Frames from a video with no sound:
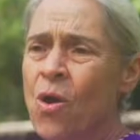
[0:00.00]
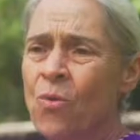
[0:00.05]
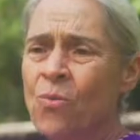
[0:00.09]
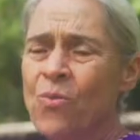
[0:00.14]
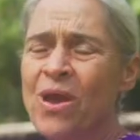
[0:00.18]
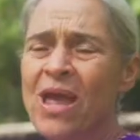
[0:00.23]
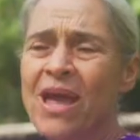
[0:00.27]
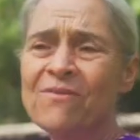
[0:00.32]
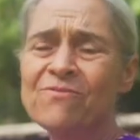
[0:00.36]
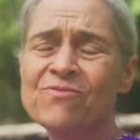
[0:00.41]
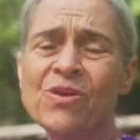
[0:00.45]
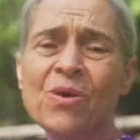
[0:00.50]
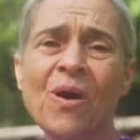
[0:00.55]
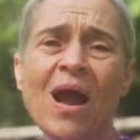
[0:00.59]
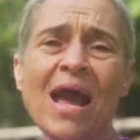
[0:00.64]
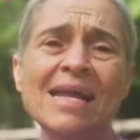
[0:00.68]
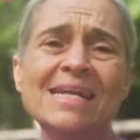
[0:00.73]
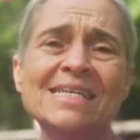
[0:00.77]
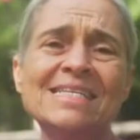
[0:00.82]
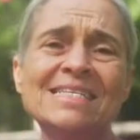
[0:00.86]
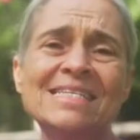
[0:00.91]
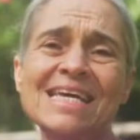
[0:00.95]
We have no
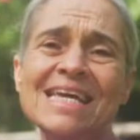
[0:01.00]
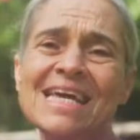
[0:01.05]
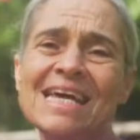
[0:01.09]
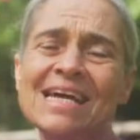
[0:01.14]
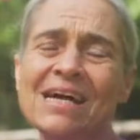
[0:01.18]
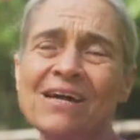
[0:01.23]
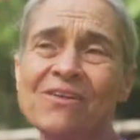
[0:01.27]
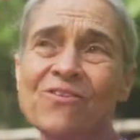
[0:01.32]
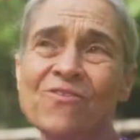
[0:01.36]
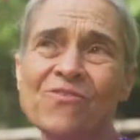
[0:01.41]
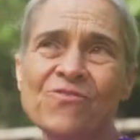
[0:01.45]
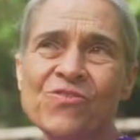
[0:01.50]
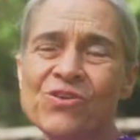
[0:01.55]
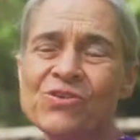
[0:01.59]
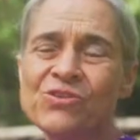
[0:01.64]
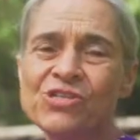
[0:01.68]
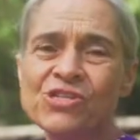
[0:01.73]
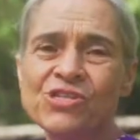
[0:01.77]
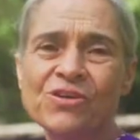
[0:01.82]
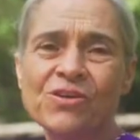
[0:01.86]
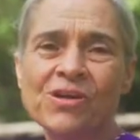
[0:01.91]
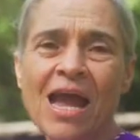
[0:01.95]
idea the
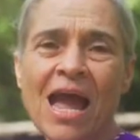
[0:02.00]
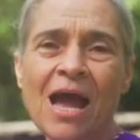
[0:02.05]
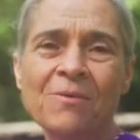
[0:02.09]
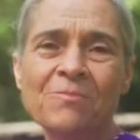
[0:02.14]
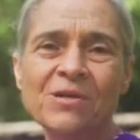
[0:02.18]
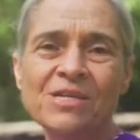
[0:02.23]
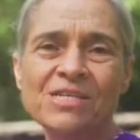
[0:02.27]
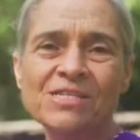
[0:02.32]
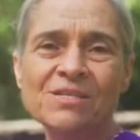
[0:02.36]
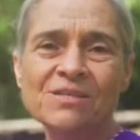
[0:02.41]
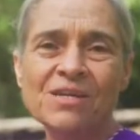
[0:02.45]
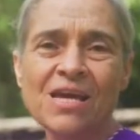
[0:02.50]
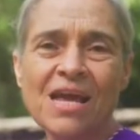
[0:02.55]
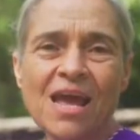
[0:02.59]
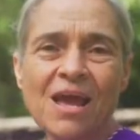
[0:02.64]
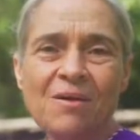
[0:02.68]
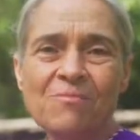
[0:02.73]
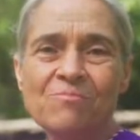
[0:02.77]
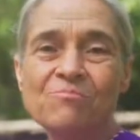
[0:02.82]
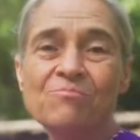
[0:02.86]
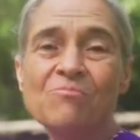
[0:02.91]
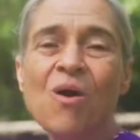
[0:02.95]
future, how much
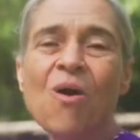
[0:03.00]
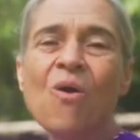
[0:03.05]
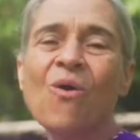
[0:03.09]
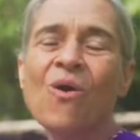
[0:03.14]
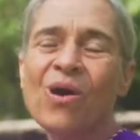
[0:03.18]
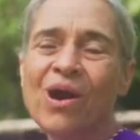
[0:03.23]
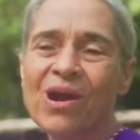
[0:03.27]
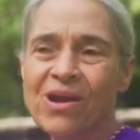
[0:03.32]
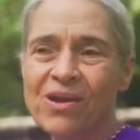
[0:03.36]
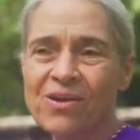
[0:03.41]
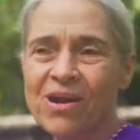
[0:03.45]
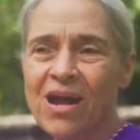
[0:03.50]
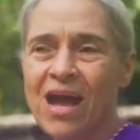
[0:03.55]
more